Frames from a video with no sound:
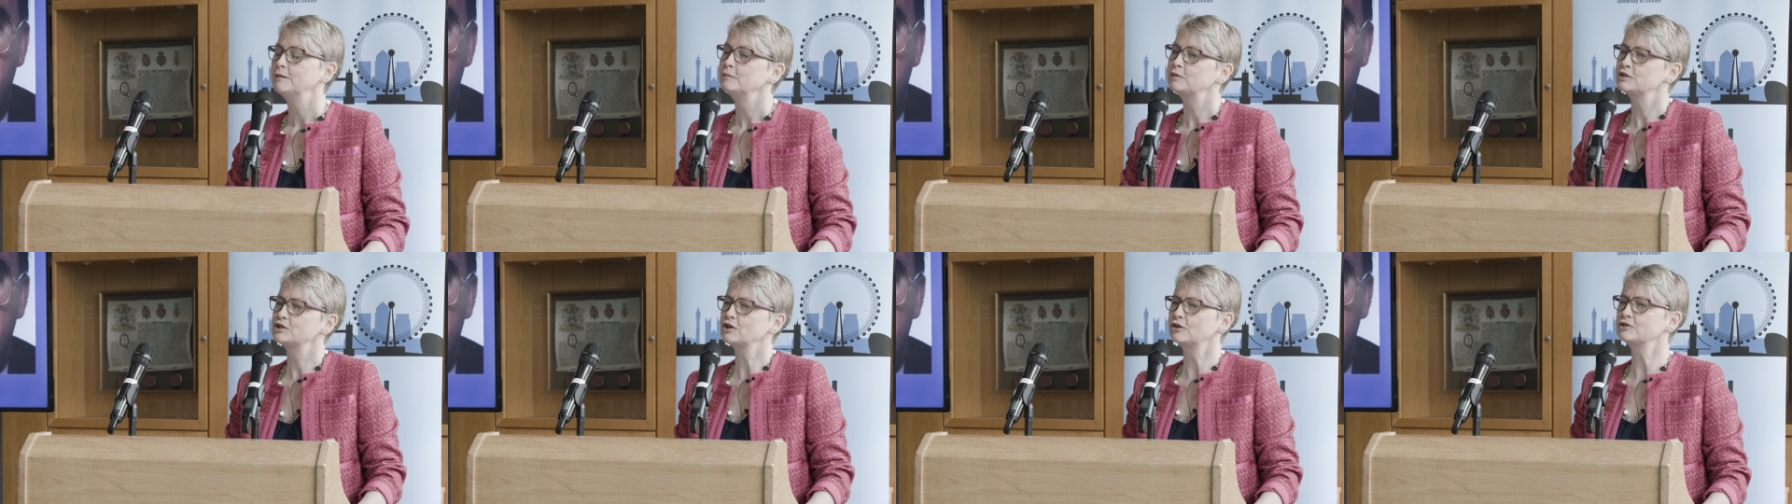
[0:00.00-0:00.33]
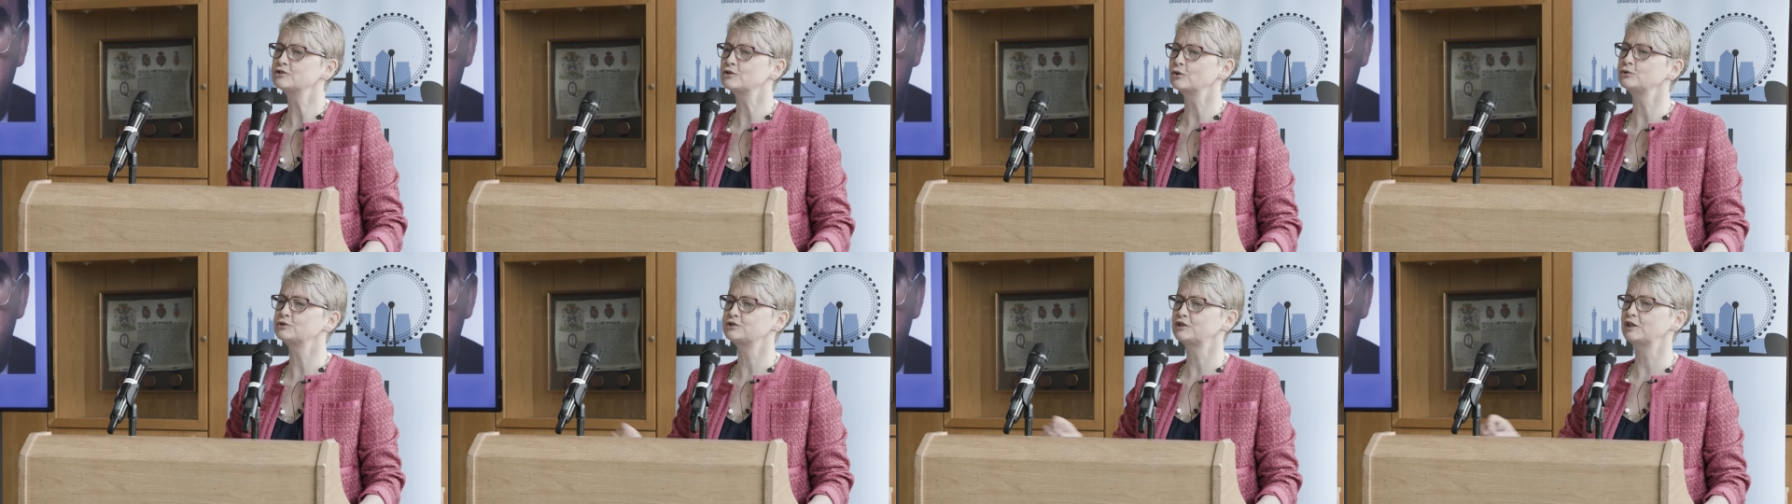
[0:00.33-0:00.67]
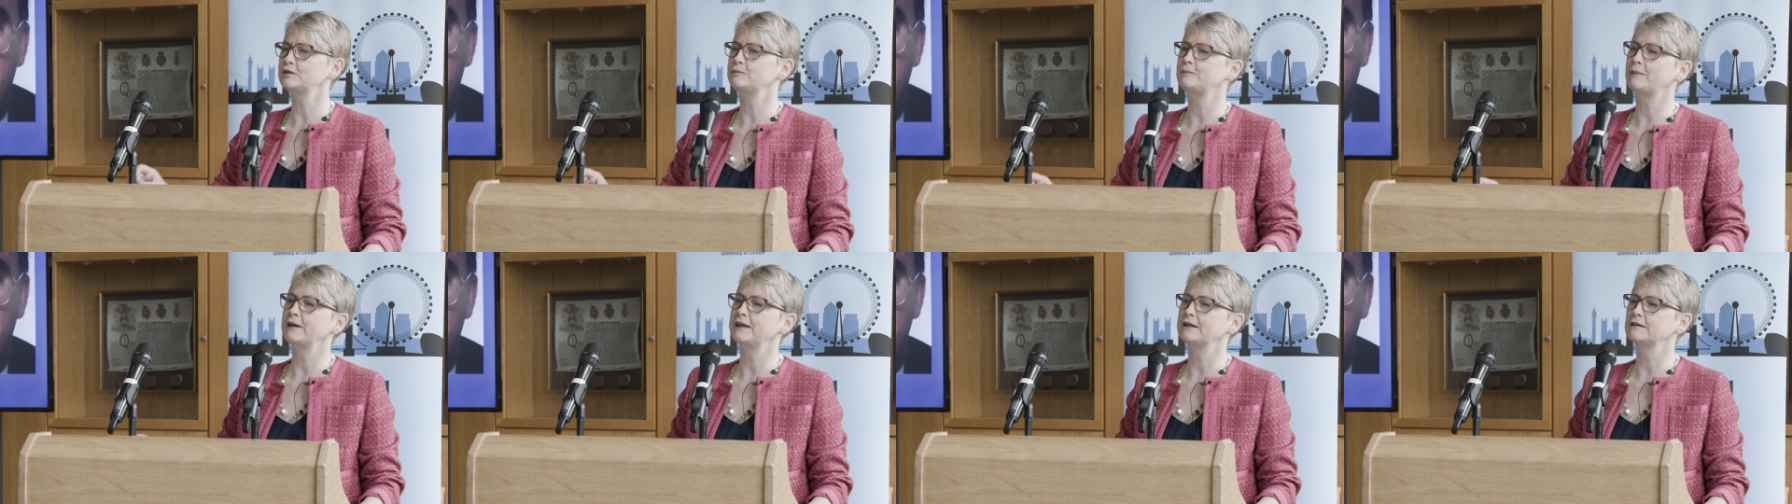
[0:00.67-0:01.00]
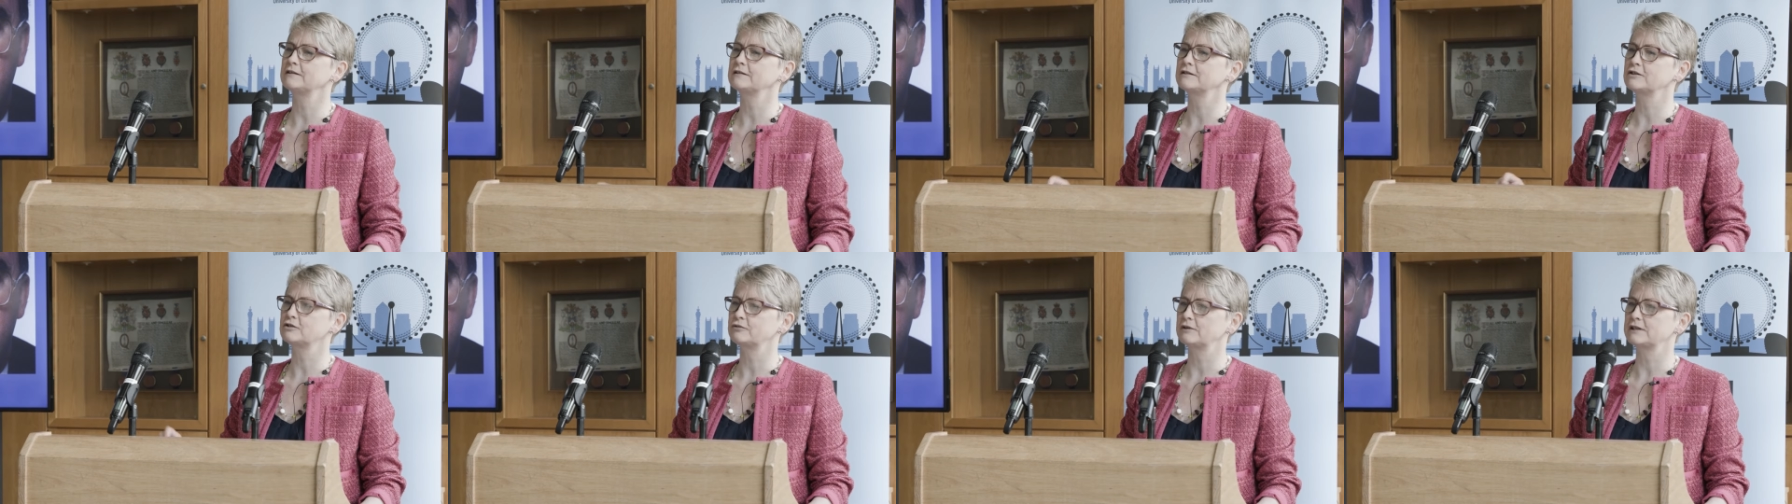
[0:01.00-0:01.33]
But John's also
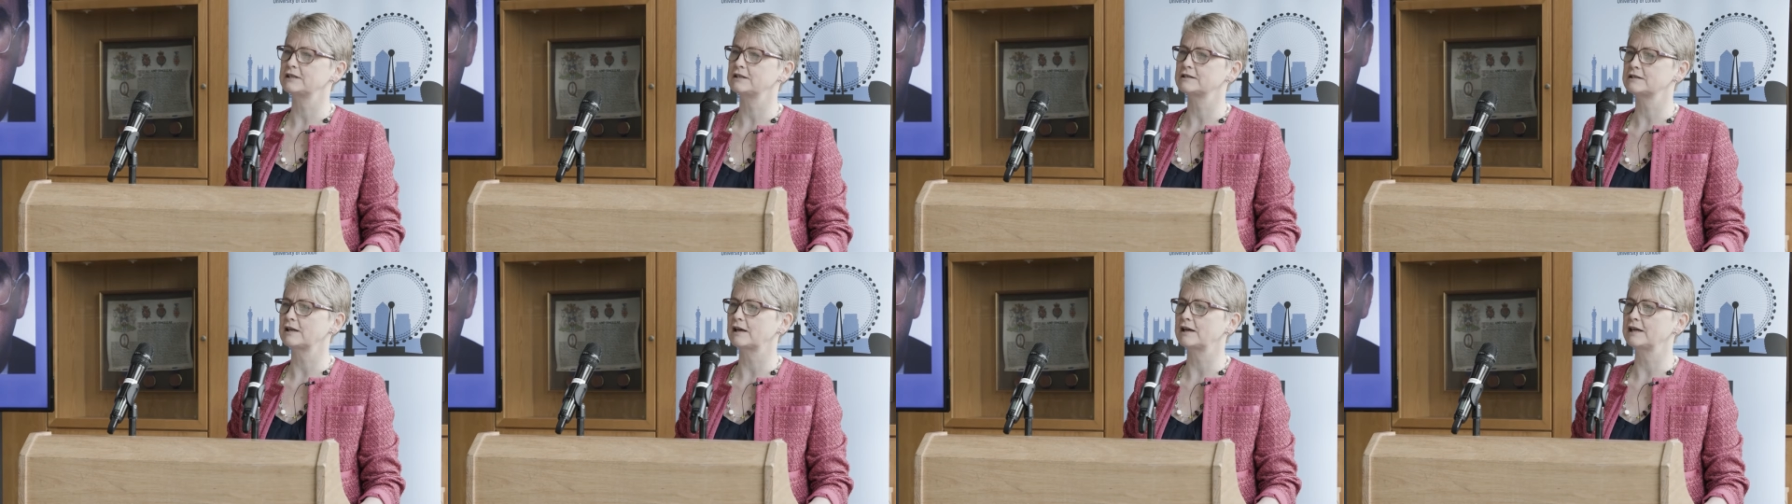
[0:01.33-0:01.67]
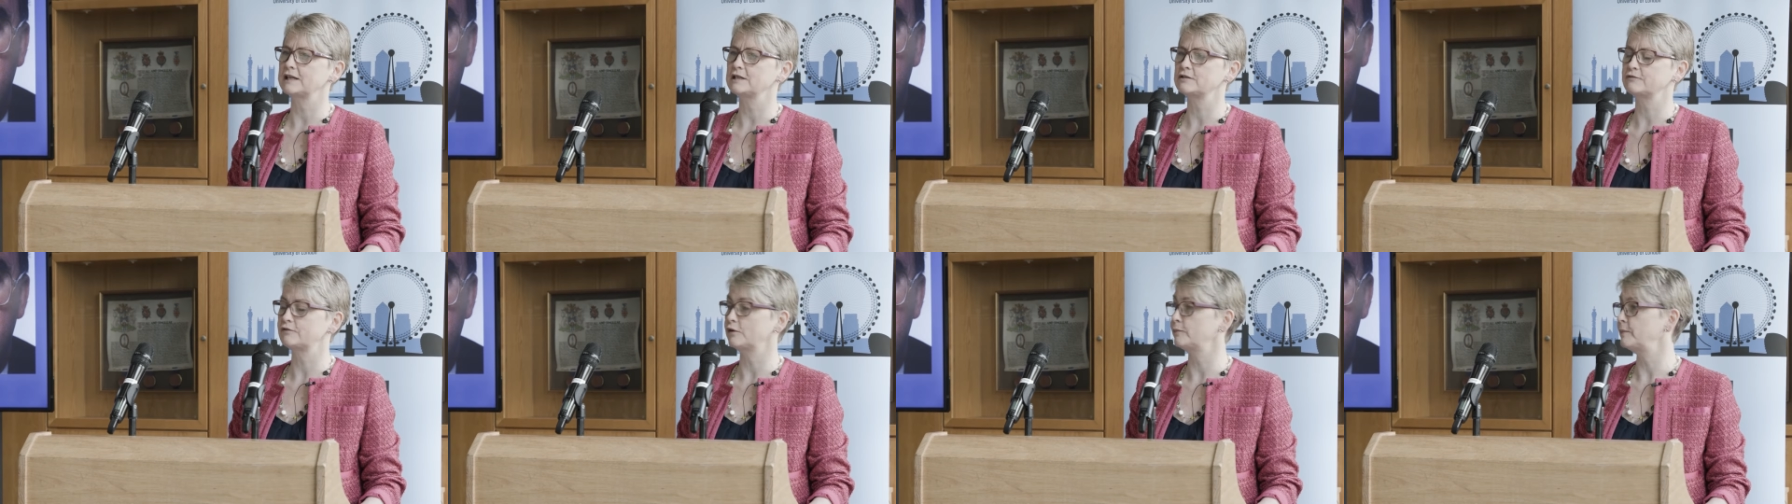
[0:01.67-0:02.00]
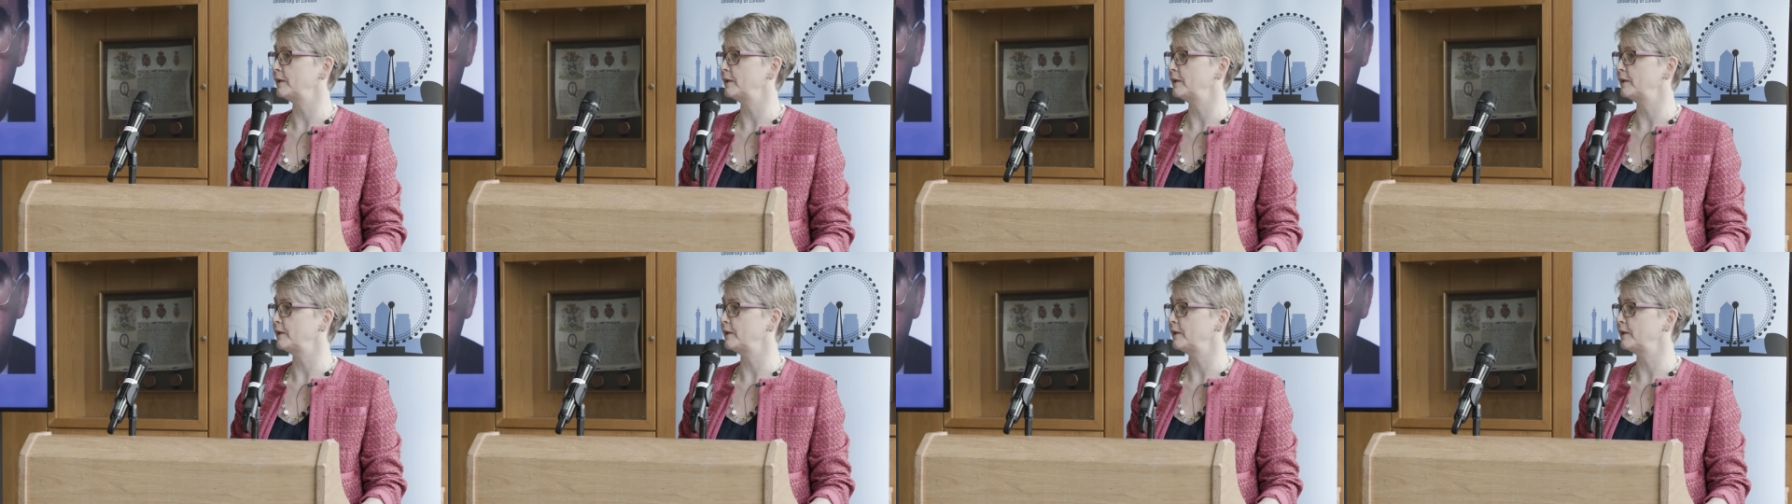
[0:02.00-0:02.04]
been criticised